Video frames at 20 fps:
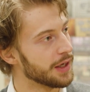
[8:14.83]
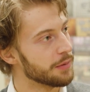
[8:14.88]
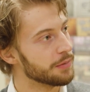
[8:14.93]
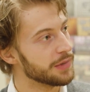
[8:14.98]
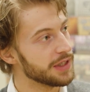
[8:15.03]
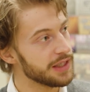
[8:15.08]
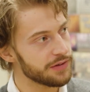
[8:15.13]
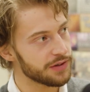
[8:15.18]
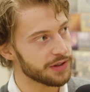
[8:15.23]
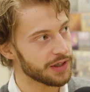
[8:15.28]

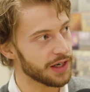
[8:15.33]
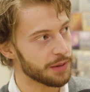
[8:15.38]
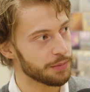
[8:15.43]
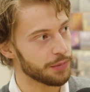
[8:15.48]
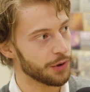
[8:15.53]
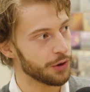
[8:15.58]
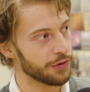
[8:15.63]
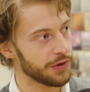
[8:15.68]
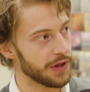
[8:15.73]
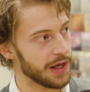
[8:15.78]
But Ethan and I
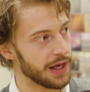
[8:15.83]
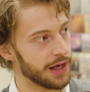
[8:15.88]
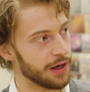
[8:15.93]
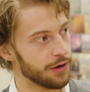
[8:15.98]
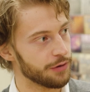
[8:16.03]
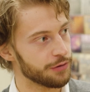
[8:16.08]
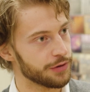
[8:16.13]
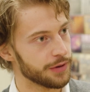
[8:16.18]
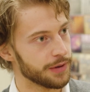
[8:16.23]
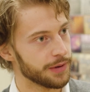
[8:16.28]
both
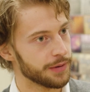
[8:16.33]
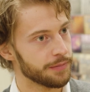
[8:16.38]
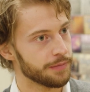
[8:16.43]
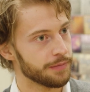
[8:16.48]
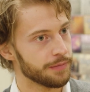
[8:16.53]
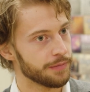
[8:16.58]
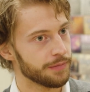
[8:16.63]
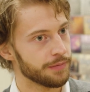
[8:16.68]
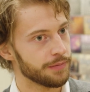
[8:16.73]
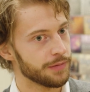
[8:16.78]
have,
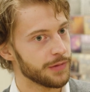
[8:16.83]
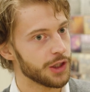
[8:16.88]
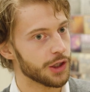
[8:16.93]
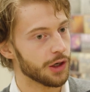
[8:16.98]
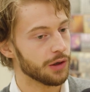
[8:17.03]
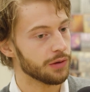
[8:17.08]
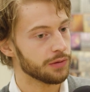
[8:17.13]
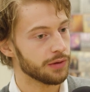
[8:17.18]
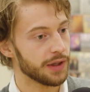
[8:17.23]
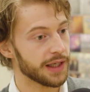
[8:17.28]

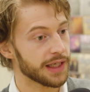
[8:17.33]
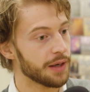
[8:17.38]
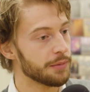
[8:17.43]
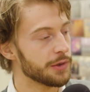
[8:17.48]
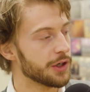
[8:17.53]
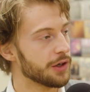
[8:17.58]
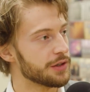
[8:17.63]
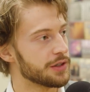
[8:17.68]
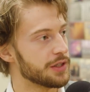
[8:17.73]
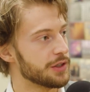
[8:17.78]
like I'm
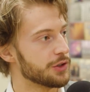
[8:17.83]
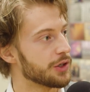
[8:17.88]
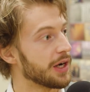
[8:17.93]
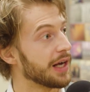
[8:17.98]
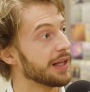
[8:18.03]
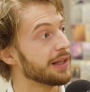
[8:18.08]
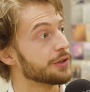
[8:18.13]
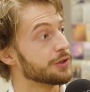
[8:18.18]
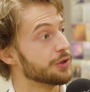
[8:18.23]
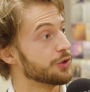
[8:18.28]
an art teacher. I
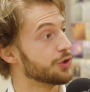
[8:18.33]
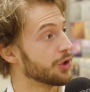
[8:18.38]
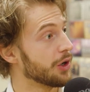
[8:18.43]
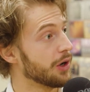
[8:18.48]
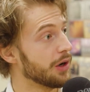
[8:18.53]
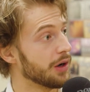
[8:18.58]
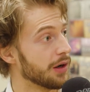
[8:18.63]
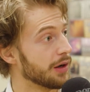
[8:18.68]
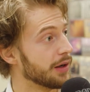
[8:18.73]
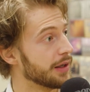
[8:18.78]
like to
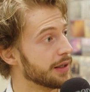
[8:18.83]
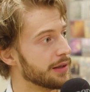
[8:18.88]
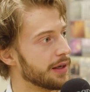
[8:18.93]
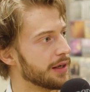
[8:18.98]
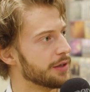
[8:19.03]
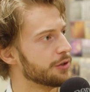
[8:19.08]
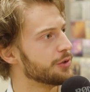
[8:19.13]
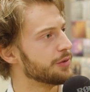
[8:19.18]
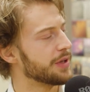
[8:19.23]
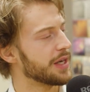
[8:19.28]
draw
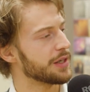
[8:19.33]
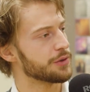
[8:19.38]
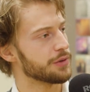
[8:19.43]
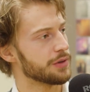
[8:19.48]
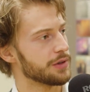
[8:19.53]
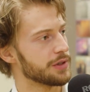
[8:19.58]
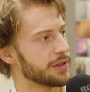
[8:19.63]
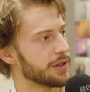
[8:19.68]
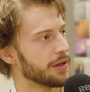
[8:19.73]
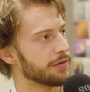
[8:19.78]
and do that
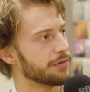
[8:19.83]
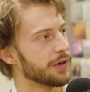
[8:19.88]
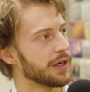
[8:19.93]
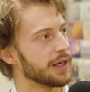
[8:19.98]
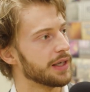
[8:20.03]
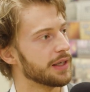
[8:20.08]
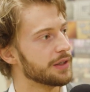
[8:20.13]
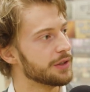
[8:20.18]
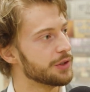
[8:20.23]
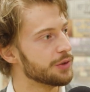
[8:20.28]
sort of stuff,
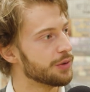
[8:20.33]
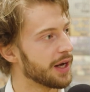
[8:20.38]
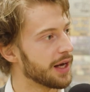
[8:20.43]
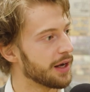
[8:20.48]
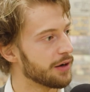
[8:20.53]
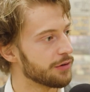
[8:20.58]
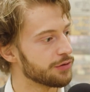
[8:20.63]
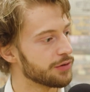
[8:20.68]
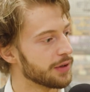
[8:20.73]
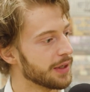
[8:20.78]
right? And you
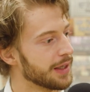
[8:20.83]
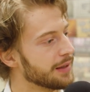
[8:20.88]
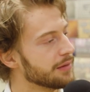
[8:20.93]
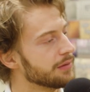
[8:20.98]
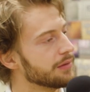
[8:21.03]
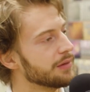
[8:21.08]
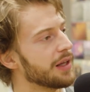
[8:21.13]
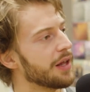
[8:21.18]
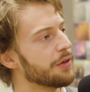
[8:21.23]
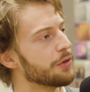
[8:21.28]
have
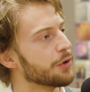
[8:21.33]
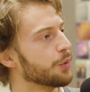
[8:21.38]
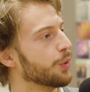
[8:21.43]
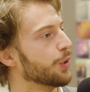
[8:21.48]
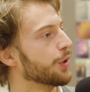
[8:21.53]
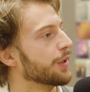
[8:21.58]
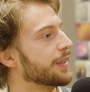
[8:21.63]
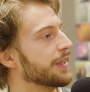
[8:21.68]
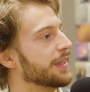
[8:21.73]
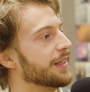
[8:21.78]

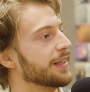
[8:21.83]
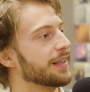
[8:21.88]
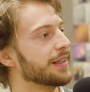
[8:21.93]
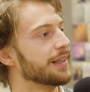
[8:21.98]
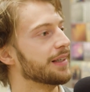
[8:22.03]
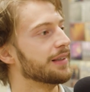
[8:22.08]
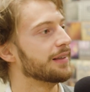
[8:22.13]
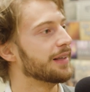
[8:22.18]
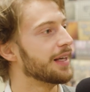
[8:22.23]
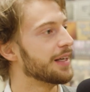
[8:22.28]

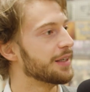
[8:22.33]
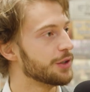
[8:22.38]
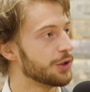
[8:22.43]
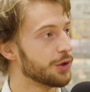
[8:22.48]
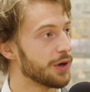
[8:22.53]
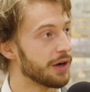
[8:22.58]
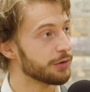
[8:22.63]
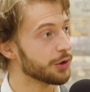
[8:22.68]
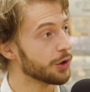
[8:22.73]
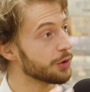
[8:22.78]
leatherworking and you
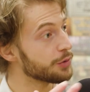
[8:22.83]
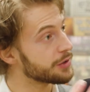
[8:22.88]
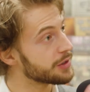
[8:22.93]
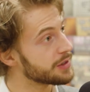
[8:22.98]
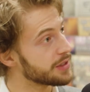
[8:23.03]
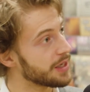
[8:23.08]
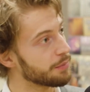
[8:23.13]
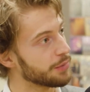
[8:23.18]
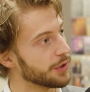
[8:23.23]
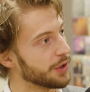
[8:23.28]
have your own
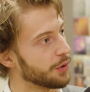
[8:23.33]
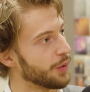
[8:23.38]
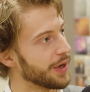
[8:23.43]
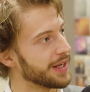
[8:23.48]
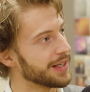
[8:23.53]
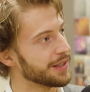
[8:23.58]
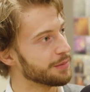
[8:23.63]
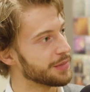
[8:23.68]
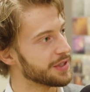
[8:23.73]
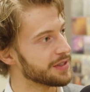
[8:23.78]
separate
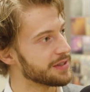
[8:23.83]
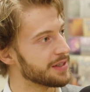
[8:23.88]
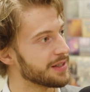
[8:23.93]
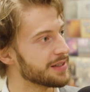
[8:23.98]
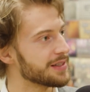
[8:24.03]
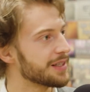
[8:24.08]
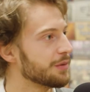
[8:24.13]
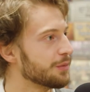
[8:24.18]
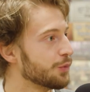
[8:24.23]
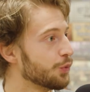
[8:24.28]
wedding
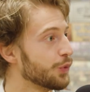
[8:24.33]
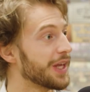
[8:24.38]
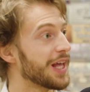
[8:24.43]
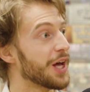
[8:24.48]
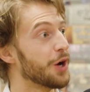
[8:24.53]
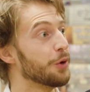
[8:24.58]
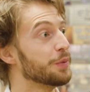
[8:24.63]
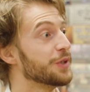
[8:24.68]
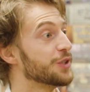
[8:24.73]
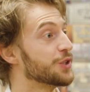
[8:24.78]
business, and we
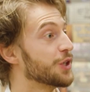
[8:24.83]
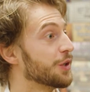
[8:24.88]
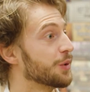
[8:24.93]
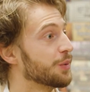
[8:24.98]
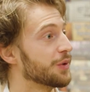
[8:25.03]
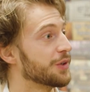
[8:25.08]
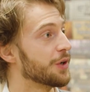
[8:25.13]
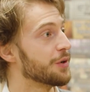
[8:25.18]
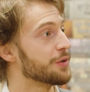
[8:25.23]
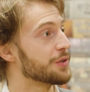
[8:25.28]
help each other
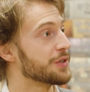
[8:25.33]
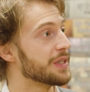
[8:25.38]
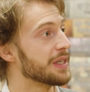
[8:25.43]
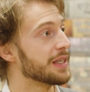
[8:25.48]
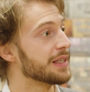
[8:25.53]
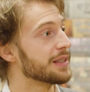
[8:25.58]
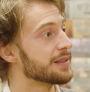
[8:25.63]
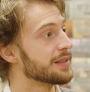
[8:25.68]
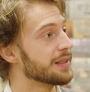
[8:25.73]
with those things.